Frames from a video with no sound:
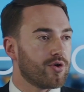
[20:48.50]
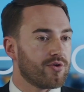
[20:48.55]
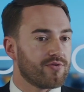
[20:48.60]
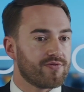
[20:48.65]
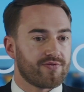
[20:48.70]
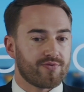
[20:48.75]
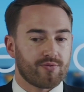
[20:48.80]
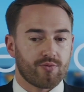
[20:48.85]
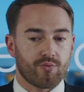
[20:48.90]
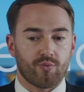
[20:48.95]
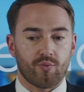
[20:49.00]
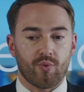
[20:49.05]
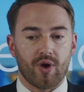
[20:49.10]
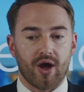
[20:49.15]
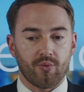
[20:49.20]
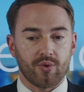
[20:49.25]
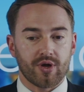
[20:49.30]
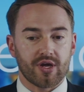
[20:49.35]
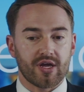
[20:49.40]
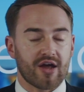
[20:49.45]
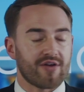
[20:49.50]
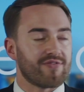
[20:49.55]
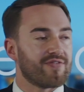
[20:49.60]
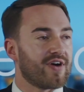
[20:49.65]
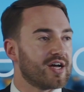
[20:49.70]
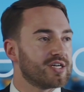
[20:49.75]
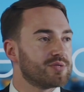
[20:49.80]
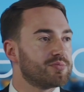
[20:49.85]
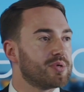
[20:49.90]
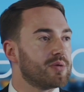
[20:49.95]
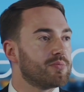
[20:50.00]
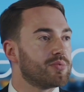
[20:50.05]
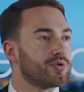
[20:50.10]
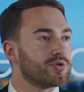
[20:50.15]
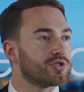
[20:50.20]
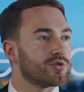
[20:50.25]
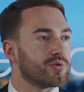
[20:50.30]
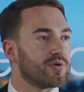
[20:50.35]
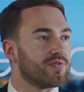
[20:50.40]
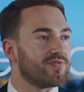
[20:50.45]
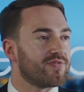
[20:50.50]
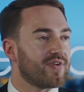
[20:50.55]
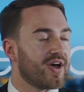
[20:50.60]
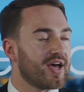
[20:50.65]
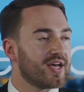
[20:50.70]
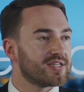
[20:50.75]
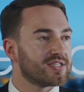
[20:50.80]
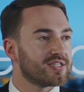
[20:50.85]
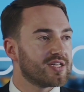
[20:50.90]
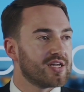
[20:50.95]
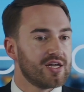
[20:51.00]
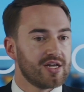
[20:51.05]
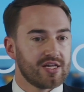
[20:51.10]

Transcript: of where we advise people to invest.